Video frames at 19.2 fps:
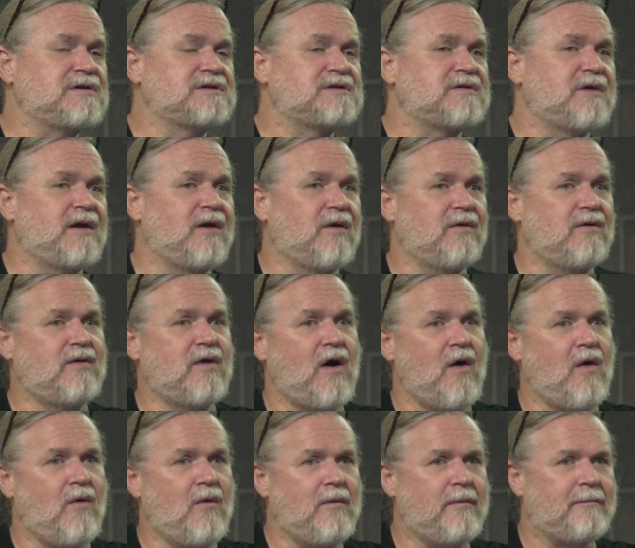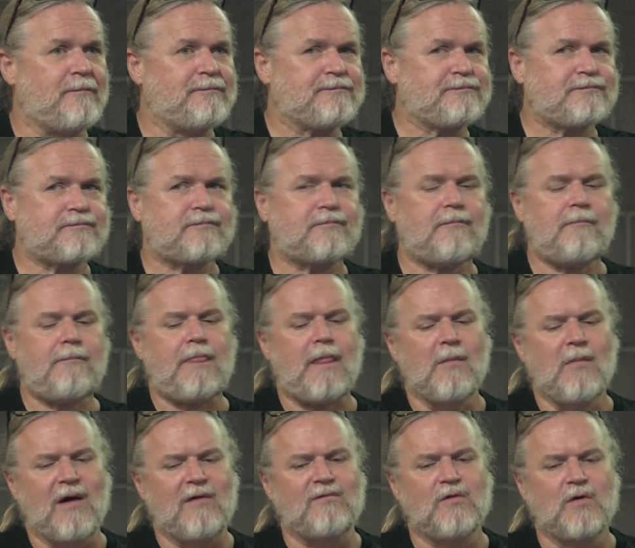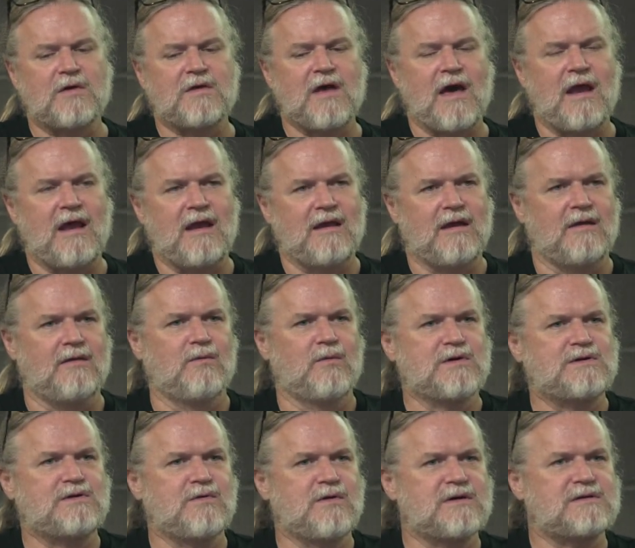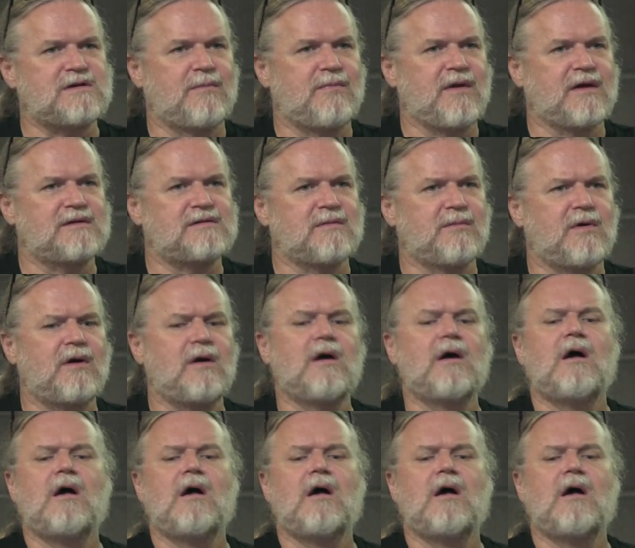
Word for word: so I don't know. But I've looked at it and it was doing something similar.